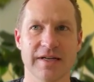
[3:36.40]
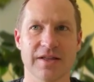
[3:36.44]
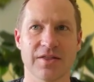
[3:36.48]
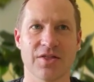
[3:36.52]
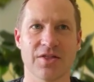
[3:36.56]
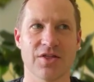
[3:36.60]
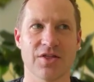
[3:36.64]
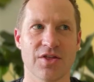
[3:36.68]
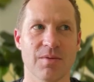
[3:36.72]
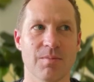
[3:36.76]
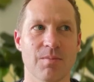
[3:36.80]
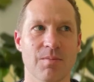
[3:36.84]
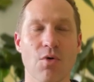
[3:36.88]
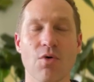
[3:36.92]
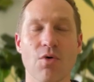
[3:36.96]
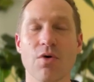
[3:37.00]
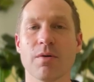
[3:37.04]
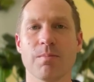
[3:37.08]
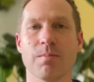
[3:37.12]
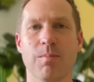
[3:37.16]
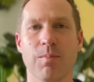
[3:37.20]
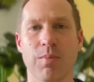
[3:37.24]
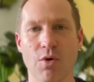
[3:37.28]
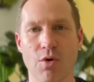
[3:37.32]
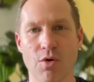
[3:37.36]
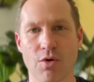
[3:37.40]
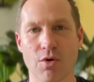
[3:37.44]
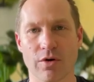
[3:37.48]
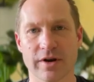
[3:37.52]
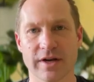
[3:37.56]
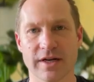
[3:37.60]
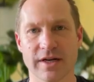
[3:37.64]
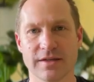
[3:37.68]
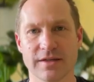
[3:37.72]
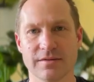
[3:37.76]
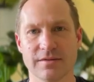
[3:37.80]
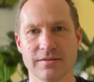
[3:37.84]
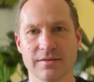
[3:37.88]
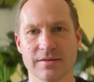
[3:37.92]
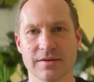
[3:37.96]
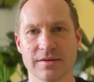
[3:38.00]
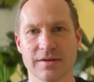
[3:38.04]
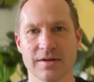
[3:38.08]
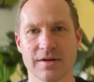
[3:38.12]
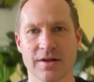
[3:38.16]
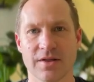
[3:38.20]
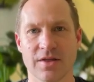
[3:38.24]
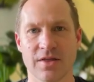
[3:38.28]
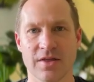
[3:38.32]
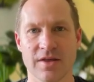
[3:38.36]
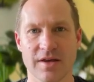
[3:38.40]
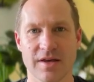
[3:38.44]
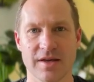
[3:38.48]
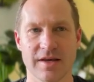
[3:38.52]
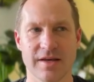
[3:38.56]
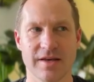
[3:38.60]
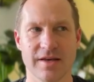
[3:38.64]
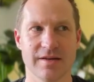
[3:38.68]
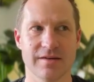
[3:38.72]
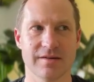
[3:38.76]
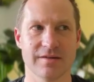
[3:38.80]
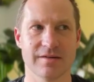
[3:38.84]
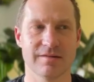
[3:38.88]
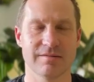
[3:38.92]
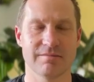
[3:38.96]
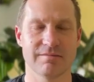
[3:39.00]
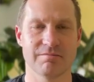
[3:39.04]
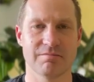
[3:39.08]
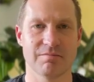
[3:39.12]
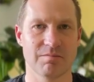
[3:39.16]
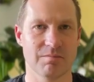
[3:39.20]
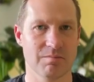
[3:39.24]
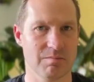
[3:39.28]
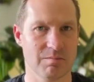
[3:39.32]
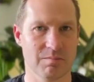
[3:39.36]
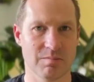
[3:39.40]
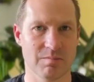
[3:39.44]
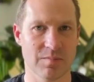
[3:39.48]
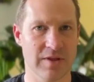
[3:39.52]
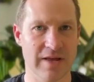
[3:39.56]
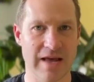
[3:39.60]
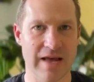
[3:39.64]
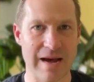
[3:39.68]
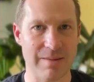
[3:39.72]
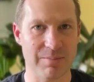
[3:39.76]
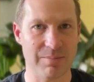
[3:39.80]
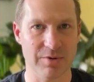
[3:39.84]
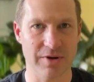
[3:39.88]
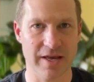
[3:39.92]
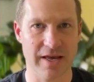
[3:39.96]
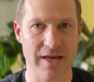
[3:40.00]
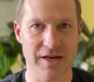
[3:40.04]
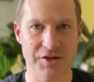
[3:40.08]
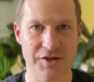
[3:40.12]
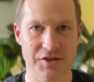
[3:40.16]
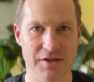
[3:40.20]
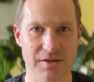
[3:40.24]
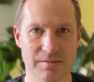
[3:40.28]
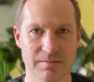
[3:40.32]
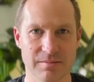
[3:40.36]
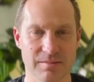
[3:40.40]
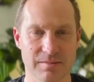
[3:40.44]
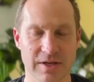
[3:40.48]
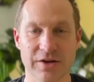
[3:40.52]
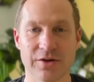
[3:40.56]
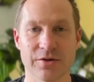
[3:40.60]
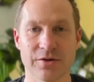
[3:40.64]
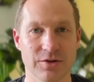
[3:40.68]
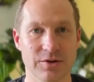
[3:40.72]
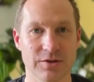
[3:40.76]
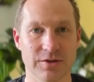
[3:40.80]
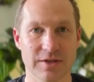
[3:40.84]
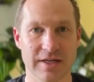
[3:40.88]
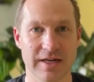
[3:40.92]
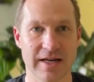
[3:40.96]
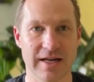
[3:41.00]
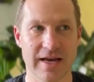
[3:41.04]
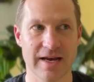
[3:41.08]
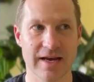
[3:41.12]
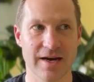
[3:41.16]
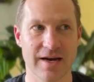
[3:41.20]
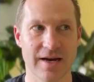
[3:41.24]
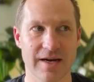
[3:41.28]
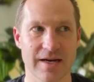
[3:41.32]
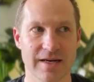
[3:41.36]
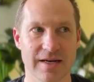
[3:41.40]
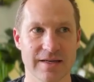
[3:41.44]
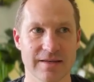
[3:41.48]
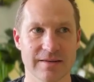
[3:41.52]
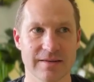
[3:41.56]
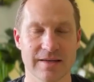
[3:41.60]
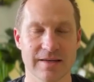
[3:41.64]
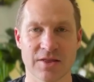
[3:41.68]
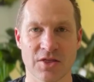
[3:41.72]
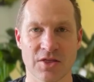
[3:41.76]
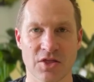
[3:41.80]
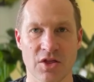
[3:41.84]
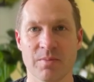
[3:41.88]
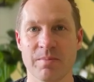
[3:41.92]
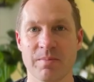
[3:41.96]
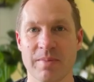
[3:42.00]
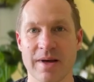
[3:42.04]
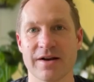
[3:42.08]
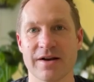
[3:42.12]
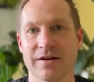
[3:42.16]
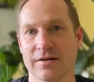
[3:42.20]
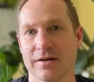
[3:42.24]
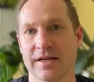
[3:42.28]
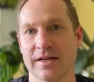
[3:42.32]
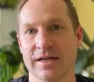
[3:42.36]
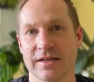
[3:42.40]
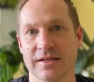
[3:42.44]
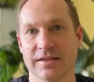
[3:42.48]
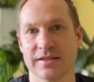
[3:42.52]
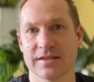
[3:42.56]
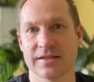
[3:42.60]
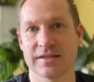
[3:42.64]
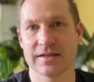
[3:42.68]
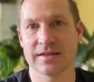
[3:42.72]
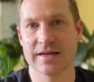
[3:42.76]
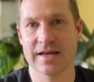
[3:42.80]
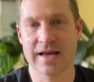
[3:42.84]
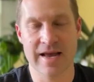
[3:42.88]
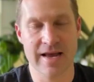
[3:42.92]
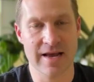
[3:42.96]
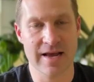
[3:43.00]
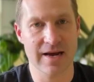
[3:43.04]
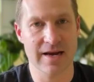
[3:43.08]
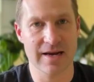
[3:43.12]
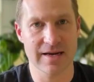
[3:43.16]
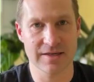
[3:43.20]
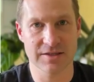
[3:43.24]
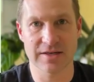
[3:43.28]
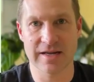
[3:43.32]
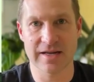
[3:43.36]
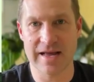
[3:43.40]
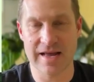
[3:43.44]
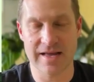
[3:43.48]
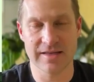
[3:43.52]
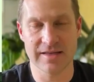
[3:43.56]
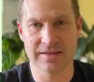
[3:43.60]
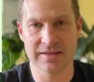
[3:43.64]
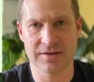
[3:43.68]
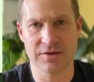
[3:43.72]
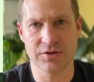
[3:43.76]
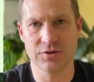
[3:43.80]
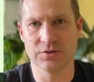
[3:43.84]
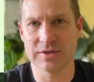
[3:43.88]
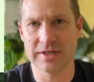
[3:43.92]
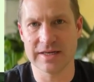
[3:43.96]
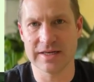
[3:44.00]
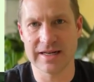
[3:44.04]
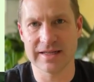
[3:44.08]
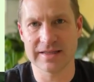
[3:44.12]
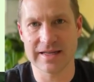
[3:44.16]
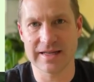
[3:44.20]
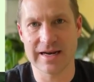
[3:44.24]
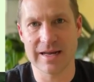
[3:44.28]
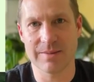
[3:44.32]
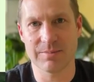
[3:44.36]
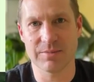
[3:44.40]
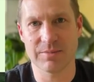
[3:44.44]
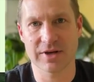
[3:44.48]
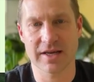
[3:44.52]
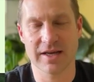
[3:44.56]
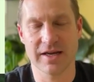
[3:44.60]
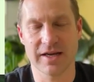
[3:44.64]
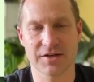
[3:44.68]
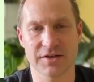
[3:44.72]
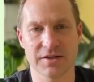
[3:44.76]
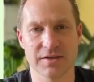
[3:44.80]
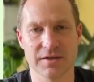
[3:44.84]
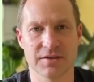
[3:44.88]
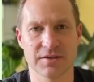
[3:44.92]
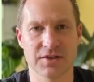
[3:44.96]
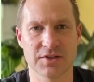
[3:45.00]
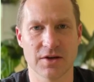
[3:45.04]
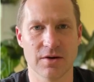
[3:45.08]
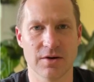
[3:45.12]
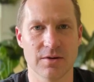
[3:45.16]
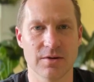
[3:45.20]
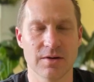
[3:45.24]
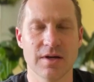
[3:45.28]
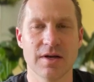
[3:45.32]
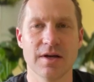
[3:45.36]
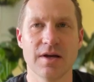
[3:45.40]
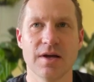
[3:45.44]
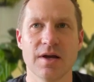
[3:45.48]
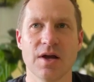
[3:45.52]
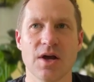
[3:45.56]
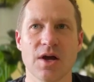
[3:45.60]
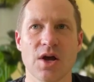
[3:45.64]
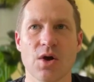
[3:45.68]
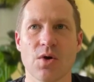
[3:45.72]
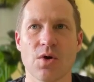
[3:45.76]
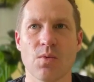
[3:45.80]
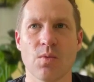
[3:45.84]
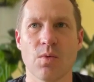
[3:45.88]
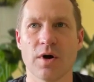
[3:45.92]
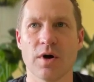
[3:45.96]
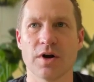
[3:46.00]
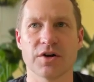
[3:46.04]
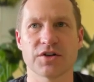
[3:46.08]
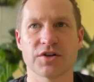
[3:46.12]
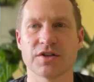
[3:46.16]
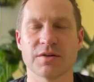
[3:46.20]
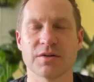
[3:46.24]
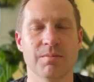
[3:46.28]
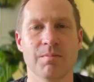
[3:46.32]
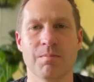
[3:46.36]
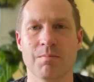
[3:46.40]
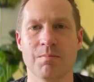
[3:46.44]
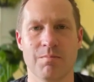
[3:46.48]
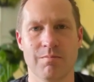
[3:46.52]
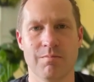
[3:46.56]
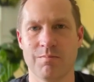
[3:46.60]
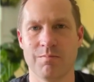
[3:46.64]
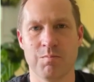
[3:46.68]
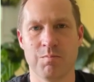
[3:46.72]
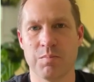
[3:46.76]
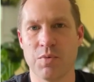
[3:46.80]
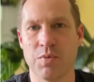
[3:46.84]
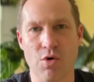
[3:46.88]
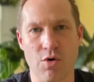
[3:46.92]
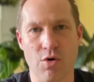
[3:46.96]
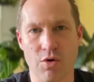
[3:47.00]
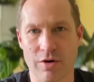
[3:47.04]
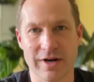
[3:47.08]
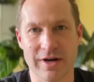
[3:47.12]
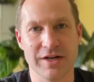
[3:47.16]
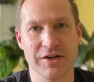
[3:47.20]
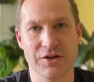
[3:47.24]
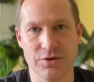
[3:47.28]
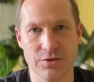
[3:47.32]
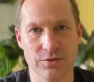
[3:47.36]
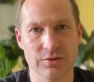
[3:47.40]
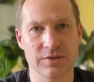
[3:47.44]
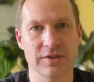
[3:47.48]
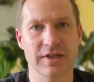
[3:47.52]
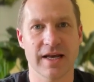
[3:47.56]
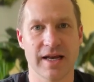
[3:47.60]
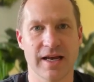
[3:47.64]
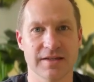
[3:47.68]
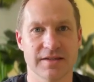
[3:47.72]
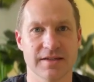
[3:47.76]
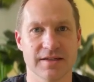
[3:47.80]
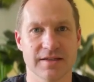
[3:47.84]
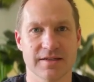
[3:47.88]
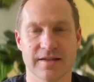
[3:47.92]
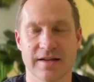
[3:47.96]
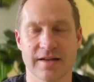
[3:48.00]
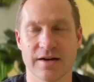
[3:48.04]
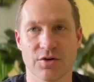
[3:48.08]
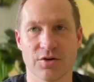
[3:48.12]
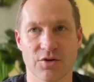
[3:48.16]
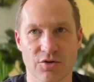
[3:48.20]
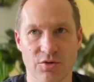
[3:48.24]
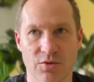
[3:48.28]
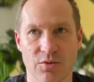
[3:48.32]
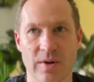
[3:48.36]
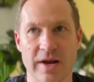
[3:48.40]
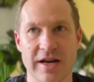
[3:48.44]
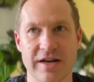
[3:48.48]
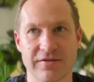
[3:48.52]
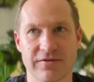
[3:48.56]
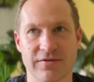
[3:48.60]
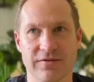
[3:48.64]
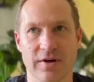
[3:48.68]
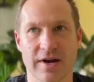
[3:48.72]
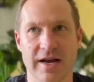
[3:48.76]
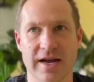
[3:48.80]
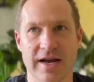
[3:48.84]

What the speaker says: the more boring the application that you're using AI, the better AI is using at that application. So what are some boring use cases that are great for